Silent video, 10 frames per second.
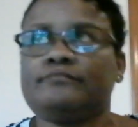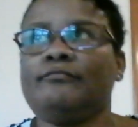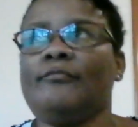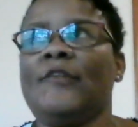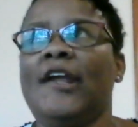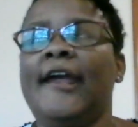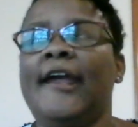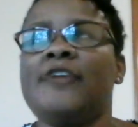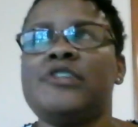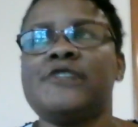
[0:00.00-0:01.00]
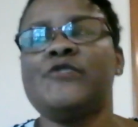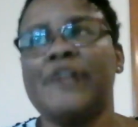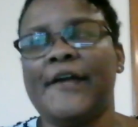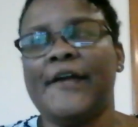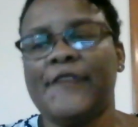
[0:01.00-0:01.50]
Anxious for
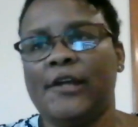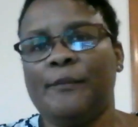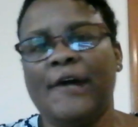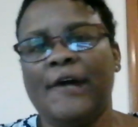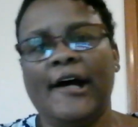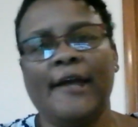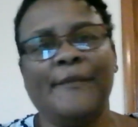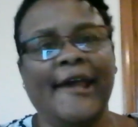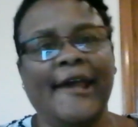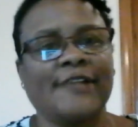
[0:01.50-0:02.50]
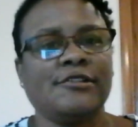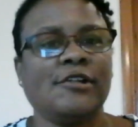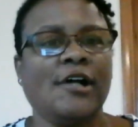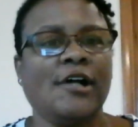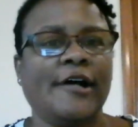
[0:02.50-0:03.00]
Nothing by Max
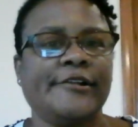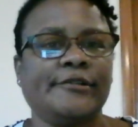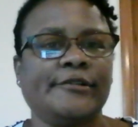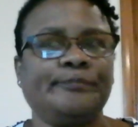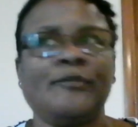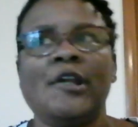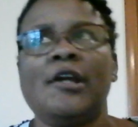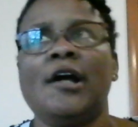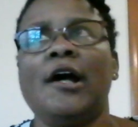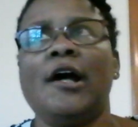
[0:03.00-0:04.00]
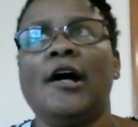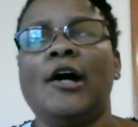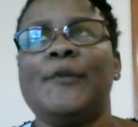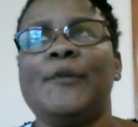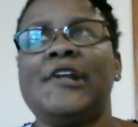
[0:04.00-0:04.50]
Lucado.
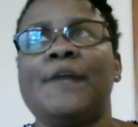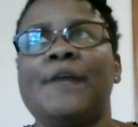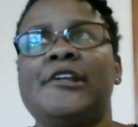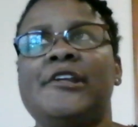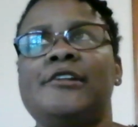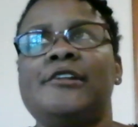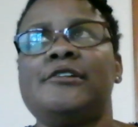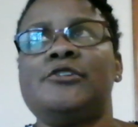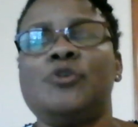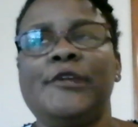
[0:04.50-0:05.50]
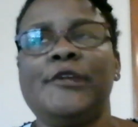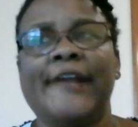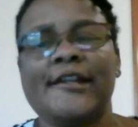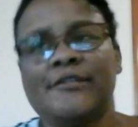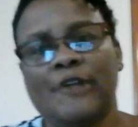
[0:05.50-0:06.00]
And I've been doing
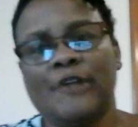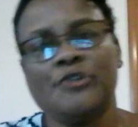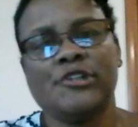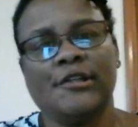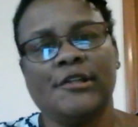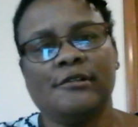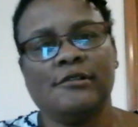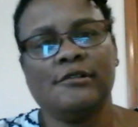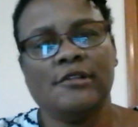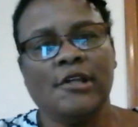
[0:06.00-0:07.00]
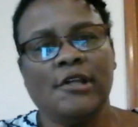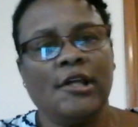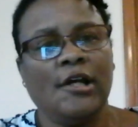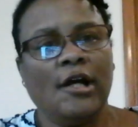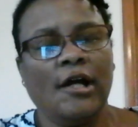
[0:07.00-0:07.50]
that devotion
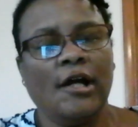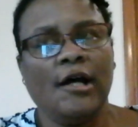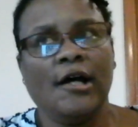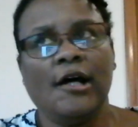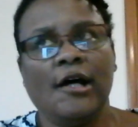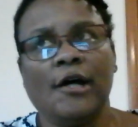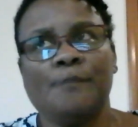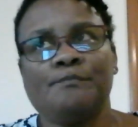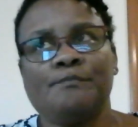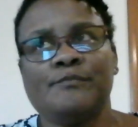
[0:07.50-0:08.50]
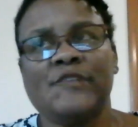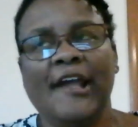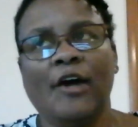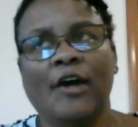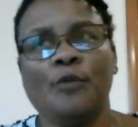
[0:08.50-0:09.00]
to
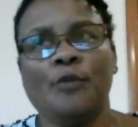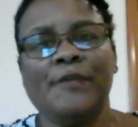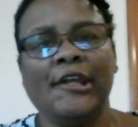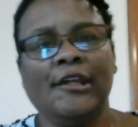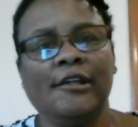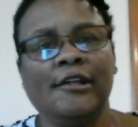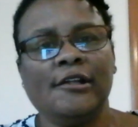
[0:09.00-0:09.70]
help me